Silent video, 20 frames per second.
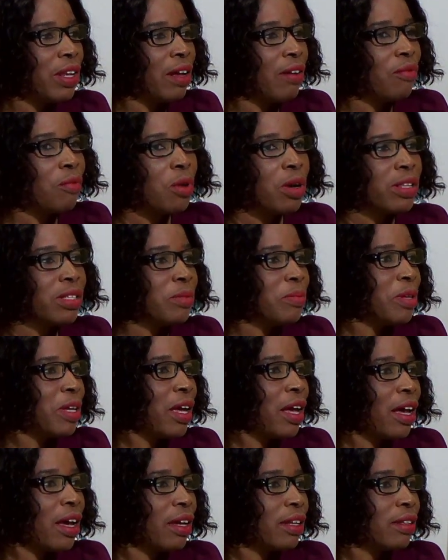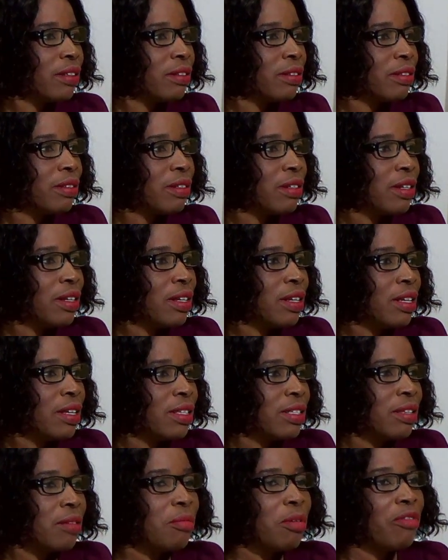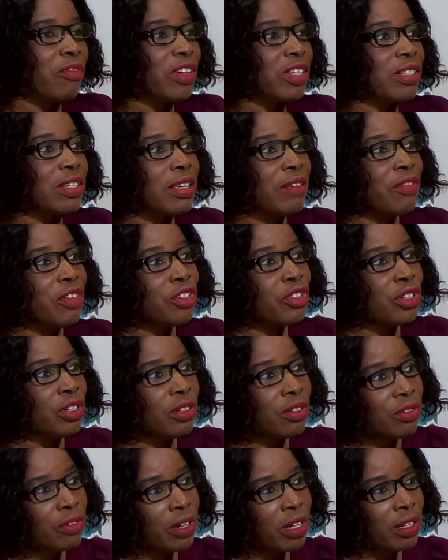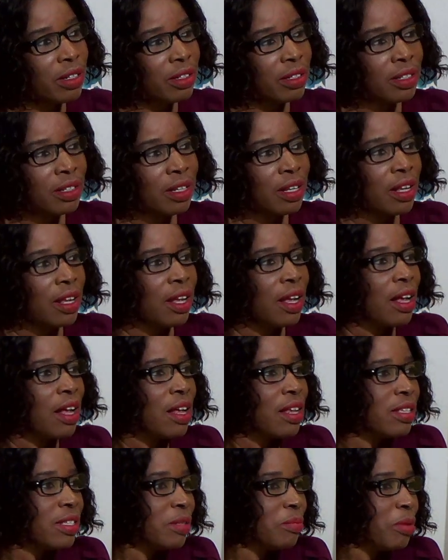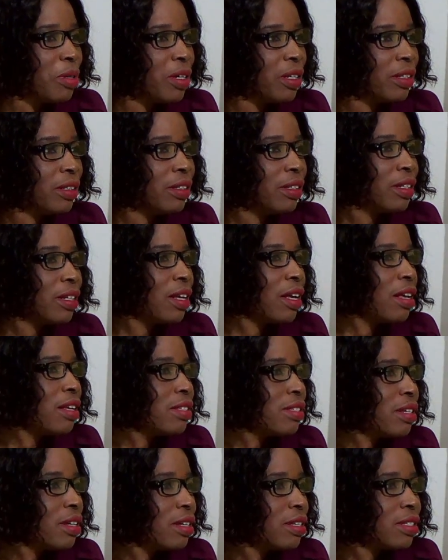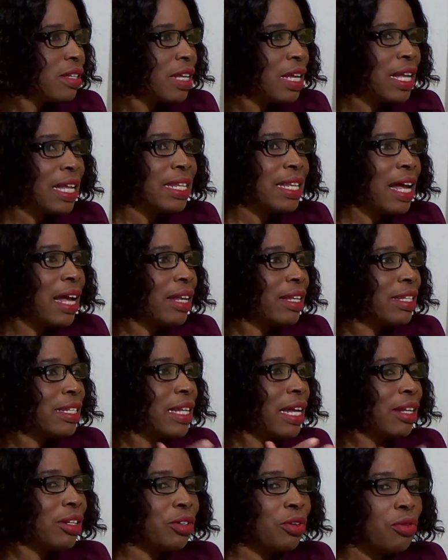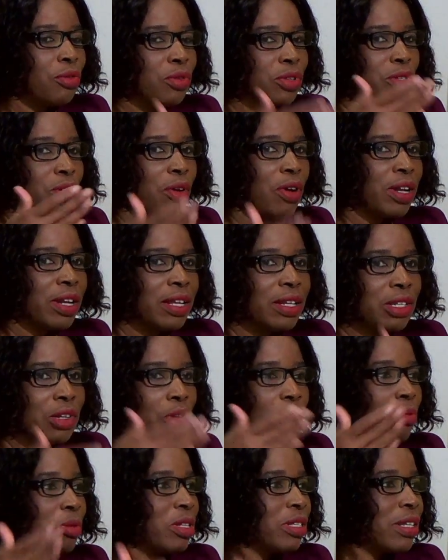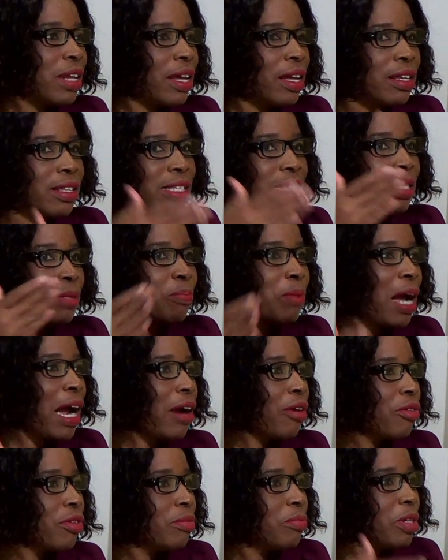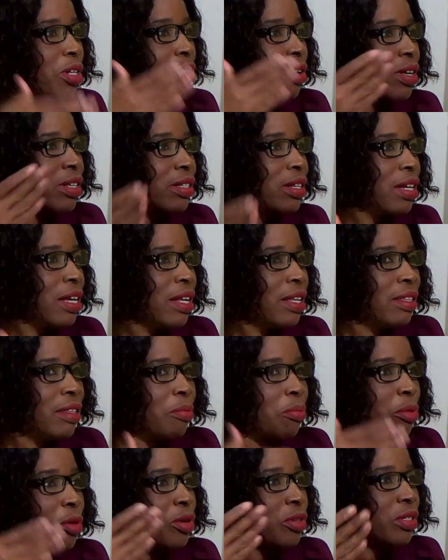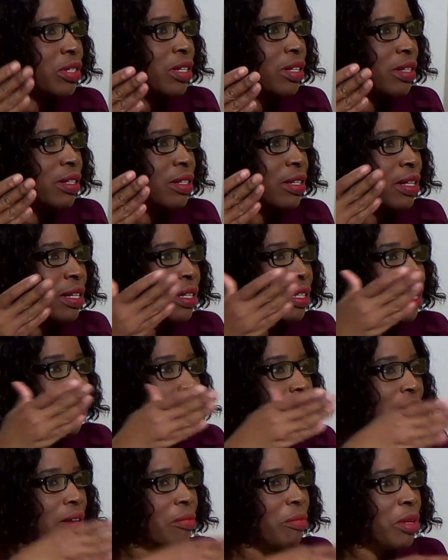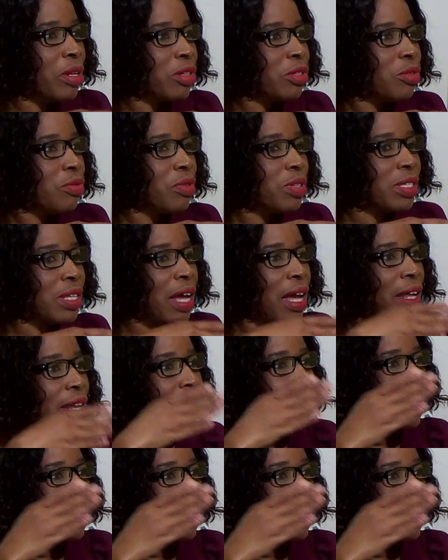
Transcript: Some of us leaving children, husband, cousins. That, that goes on into almost like a spiral because the person that committed suicide, their loved ones say, I should have